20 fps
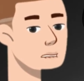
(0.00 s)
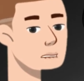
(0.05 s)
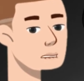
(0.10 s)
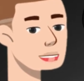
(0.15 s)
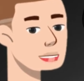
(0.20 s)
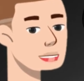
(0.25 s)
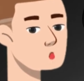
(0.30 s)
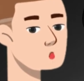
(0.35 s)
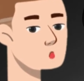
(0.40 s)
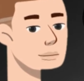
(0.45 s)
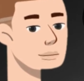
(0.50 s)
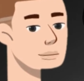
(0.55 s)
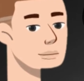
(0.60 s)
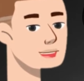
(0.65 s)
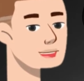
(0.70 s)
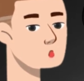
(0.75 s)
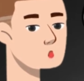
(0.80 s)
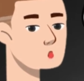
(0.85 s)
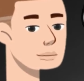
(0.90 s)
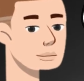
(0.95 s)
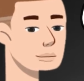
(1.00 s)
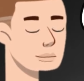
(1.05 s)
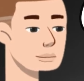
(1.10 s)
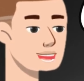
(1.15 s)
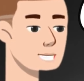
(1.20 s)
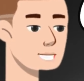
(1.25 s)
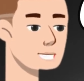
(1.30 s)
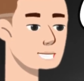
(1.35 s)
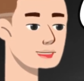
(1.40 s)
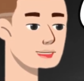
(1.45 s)
In today's video
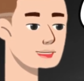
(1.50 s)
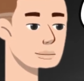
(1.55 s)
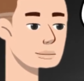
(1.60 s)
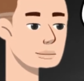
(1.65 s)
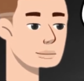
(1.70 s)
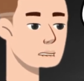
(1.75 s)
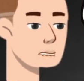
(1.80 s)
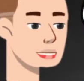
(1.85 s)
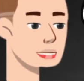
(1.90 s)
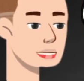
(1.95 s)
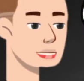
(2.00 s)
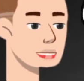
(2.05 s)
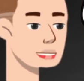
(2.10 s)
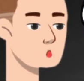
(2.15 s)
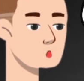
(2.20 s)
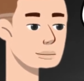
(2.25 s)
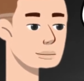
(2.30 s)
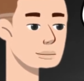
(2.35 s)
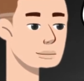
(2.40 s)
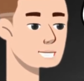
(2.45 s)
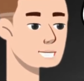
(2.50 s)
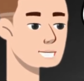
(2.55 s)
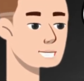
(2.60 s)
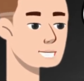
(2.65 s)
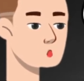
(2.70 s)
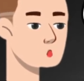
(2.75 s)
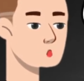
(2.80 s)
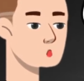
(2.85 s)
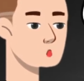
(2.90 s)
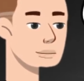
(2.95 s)
we will talk about the
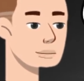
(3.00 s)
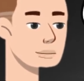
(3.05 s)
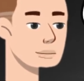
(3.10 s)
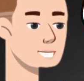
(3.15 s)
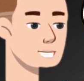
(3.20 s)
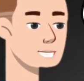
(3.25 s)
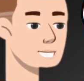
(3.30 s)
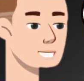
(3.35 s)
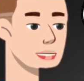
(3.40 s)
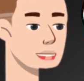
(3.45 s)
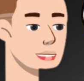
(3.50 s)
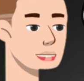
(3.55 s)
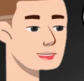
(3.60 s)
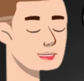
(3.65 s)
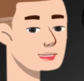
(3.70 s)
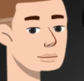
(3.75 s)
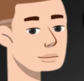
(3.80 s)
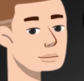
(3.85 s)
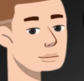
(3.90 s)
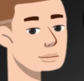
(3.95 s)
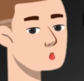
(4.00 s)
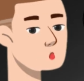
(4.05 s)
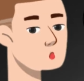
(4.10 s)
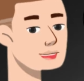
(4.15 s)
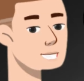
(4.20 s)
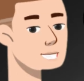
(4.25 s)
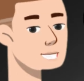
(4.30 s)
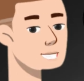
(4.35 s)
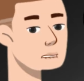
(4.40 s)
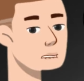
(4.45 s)
backstories, military stats and
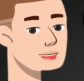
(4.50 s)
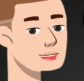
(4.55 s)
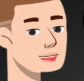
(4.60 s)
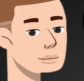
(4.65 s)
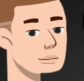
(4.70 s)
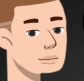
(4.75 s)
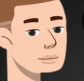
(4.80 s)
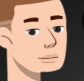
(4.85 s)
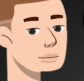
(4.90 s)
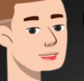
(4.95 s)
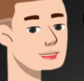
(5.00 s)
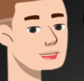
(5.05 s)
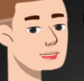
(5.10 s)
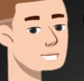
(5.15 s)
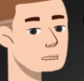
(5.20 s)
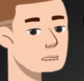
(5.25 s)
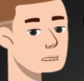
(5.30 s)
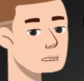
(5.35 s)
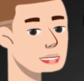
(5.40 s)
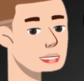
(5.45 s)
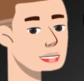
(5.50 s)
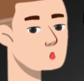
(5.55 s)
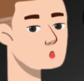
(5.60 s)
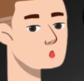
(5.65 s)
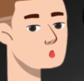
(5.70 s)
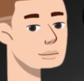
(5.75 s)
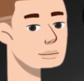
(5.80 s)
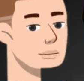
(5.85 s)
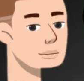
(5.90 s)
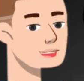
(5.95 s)
hero skills of each hero.
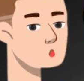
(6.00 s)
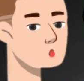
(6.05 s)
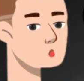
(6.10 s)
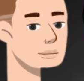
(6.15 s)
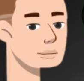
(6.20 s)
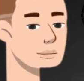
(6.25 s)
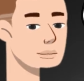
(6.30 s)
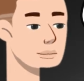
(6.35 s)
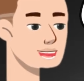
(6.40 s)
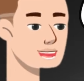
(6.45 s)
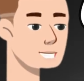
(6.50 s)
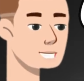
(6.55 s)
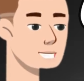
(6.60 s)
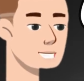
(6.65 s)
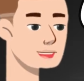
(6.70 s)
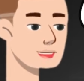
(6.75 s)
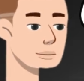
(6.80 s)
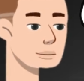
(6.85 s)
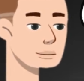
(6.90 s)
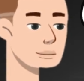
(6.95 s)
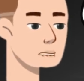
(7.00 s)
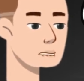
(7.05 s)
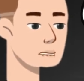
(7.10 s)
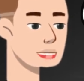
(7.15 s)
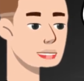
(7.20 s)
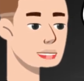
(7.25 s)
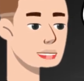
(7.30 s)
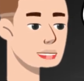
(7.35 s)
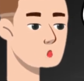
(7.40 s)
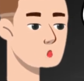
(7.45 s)
Credits go to
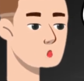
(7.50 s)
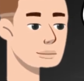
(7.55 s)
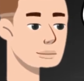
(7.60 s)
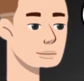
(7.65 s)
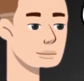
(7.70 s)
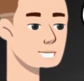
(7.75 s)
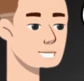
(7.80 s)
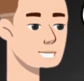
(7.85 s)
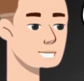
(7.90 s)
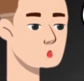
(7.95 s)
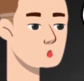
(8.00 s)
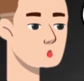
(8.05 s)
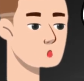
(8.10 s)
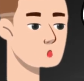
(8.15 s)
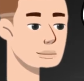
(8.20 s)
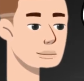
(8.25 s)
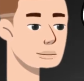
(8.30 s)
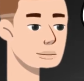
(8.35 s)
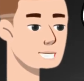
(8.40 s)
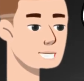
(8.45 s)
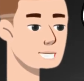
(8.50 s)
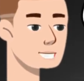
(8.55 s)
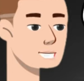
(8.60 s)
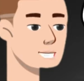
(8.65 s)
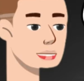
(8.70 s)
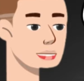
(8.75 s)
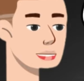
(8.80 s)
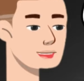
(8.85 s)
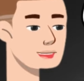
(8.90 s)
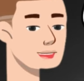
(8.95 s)
Kratos and Collab team for
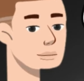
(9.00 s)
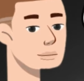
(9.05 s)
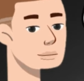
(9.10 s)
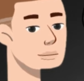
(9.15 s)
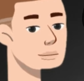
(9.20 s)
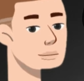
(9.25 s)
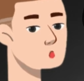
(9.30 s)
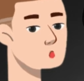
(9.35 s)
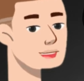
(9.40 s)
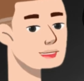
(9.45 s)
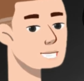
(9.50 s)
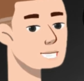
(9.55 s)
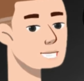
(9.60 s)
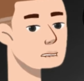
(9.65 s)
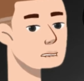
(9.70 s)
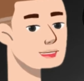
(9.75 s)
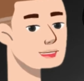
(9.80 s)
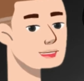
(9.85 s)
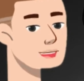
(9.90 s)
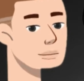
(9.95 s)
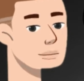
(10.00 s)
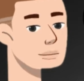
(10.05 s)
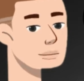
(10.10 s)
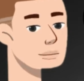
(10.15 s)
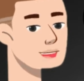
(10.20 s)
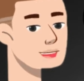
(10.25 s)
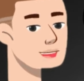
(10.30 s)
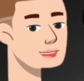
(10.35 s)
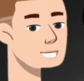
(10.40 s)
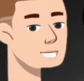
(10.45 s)
discovering these files in the
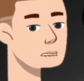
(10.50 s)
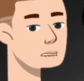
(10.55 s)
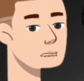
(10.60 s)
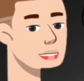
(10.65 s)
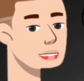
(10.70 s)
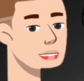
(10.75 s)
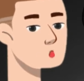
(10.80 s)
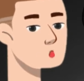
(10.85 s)
source code.